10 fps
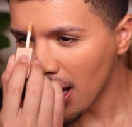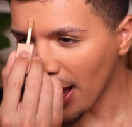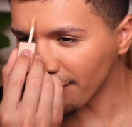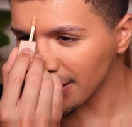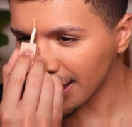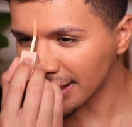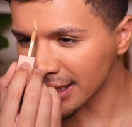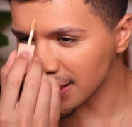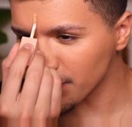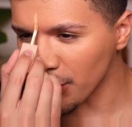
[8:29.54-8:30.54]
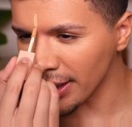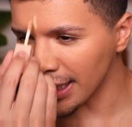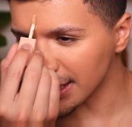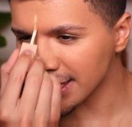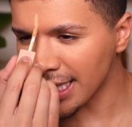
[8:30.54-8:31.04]
I feel like at this point,
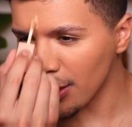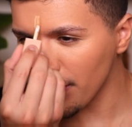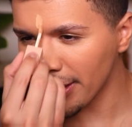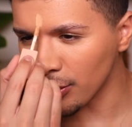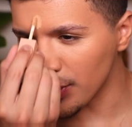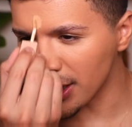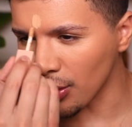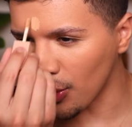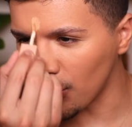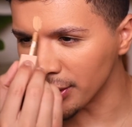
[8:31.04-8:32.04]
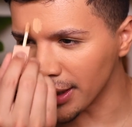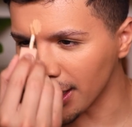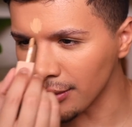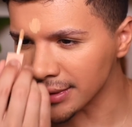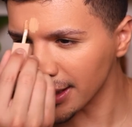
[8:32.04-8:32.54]
it's now about a week old,
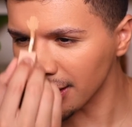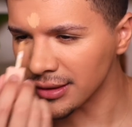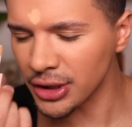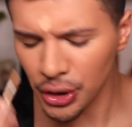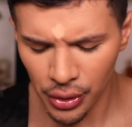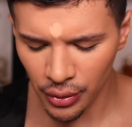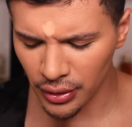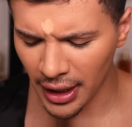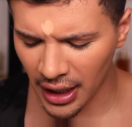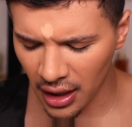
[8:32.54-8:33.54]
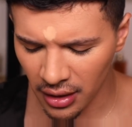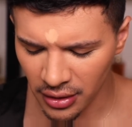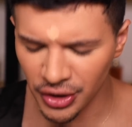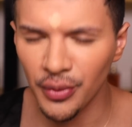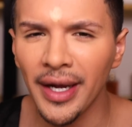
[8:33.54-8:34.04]
and I was like, dude, like,
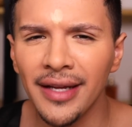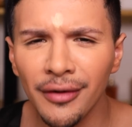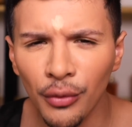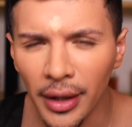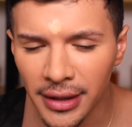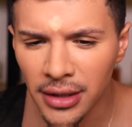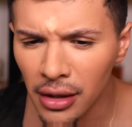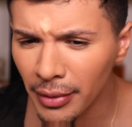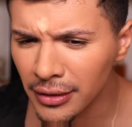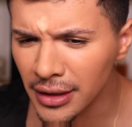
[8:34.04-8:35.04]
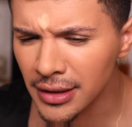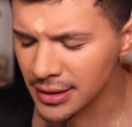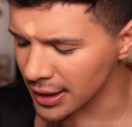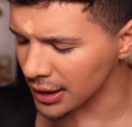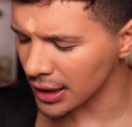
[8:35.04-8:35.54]
do I even want to talk about
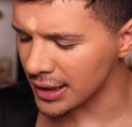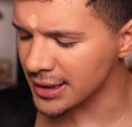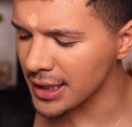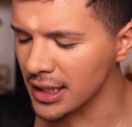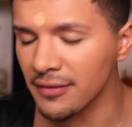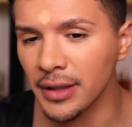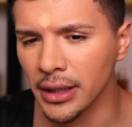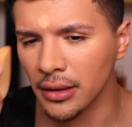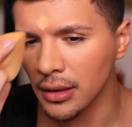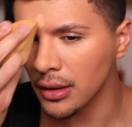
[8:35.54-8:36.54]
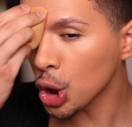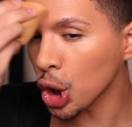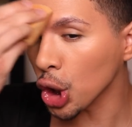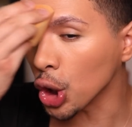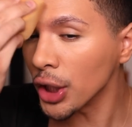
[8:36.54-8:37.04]
this? Like, is it even
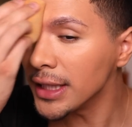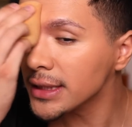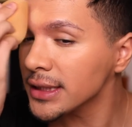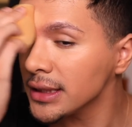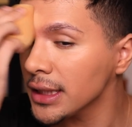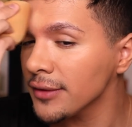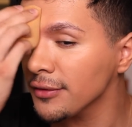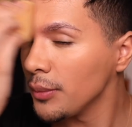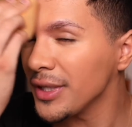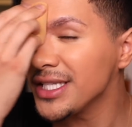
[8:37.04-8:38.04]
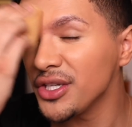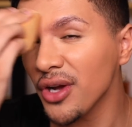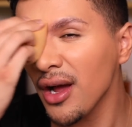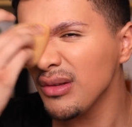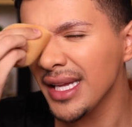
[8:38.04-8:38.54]
current enough? Because you know
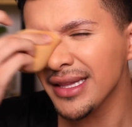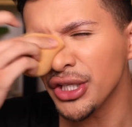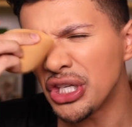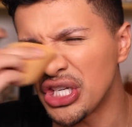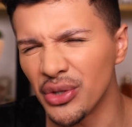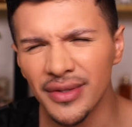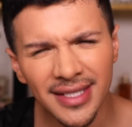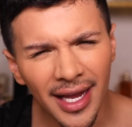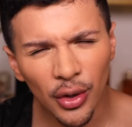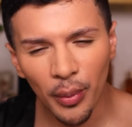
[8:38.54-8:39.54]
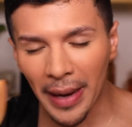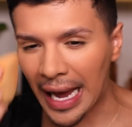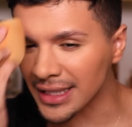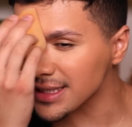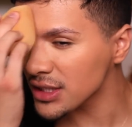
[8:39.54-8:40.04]
how, like, the news cycle
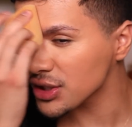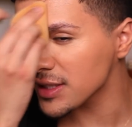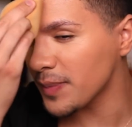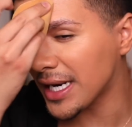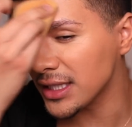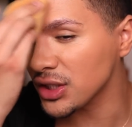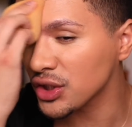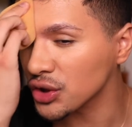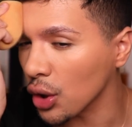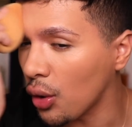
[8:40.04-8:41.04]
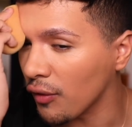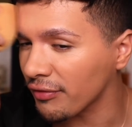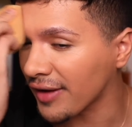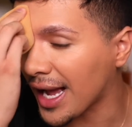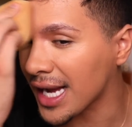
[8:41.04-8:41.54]
passes just by so
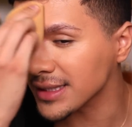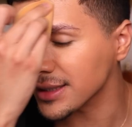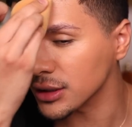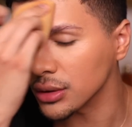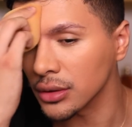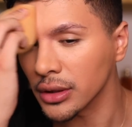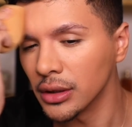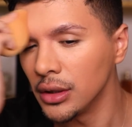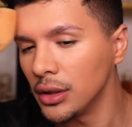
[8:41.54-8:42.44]
fast, dude.